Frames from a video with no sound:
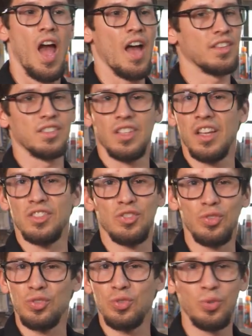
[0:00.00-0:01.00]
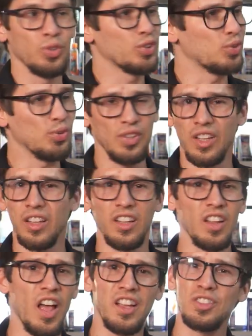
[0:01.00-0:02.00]
as, as usual, do the, the
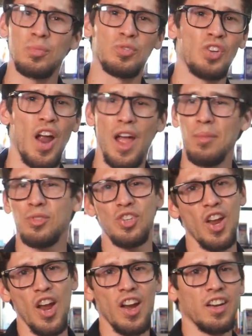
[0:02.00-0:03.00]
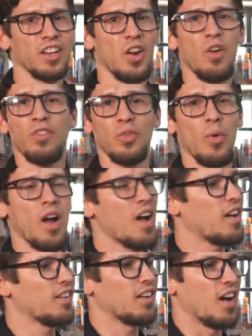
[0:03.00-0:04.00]
like, subscribe, share, you know, if you
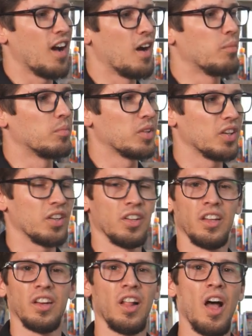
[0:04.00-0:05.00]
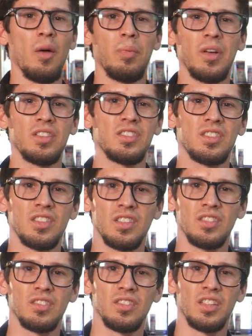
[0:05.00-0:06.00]
want. Um, it'll, it'll help us
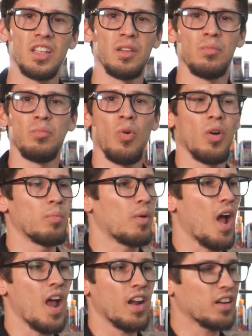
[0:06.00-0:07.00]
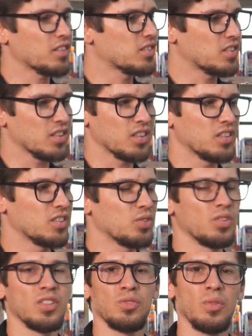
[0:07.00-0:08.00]
get more products to
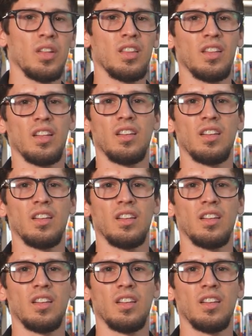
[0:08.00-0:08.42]
do this with, and,